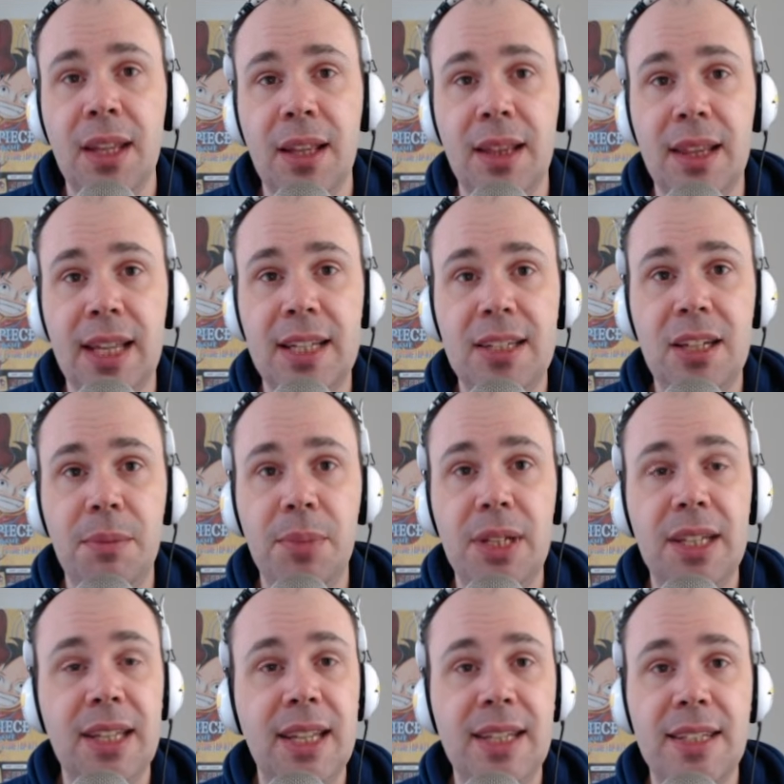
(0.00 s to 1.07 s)
Let's jump
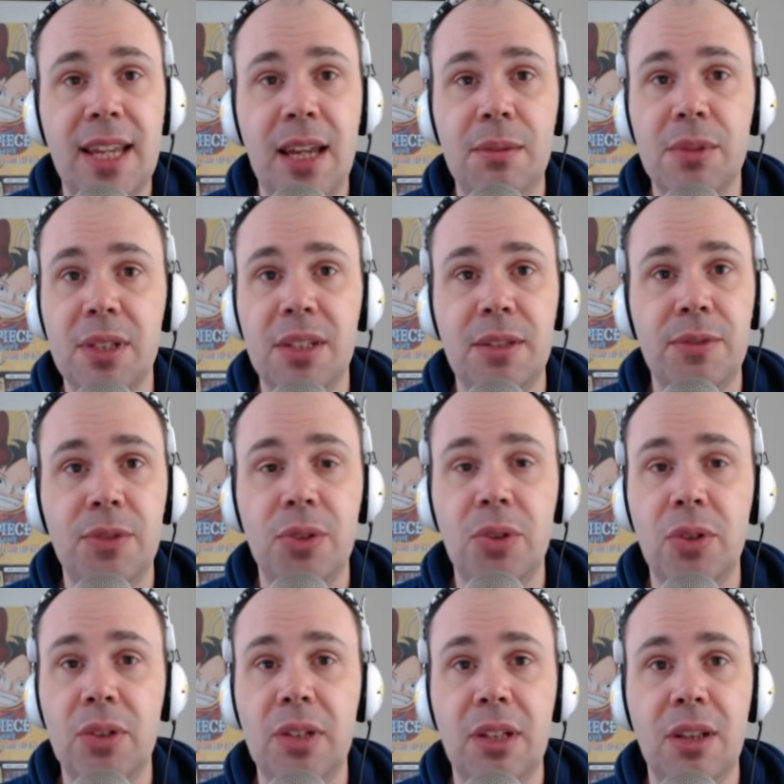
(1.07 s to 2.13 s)
into these games because I've
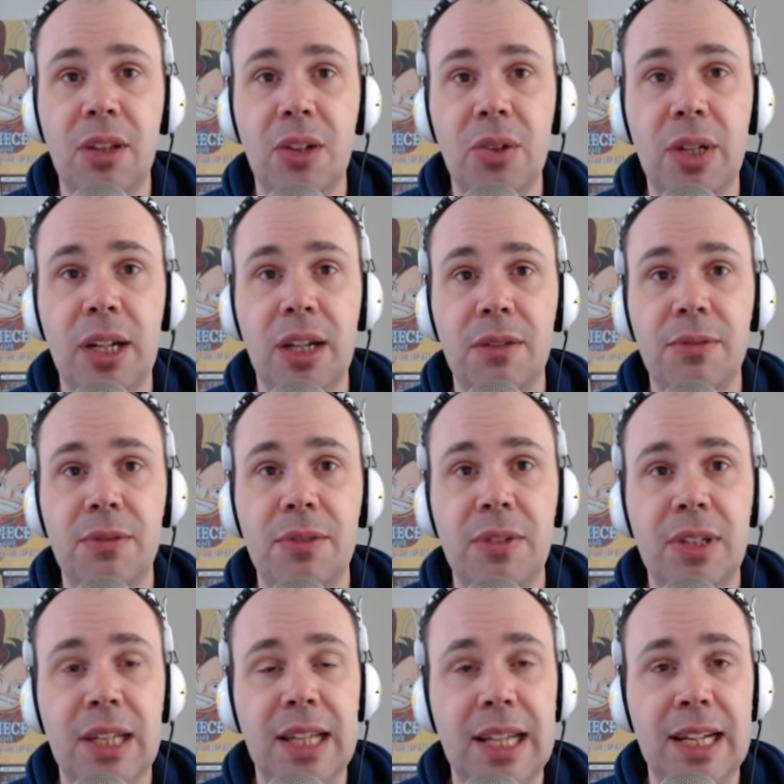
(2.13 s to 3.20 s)
talked long enough
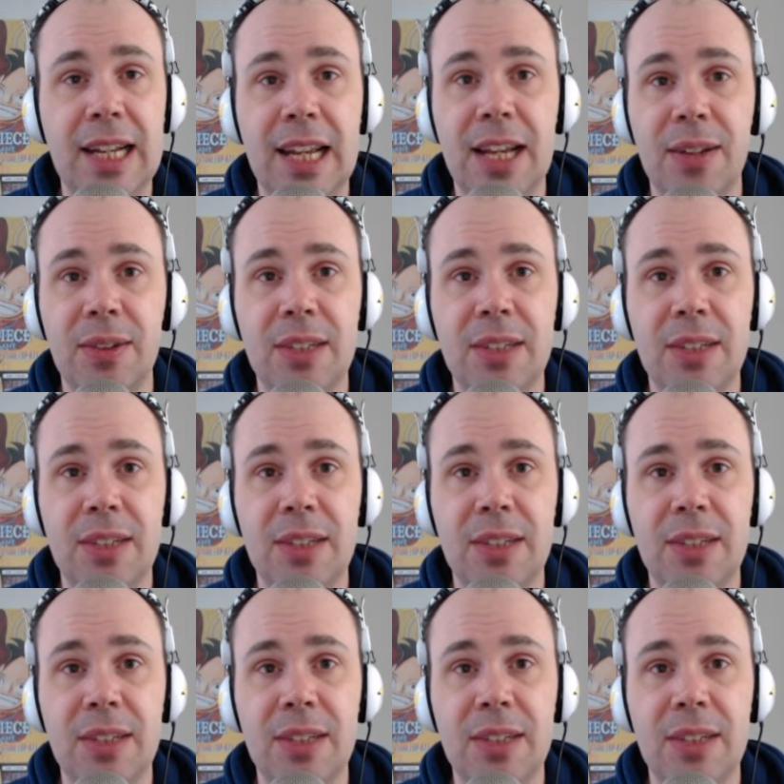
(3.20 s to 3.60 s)
now.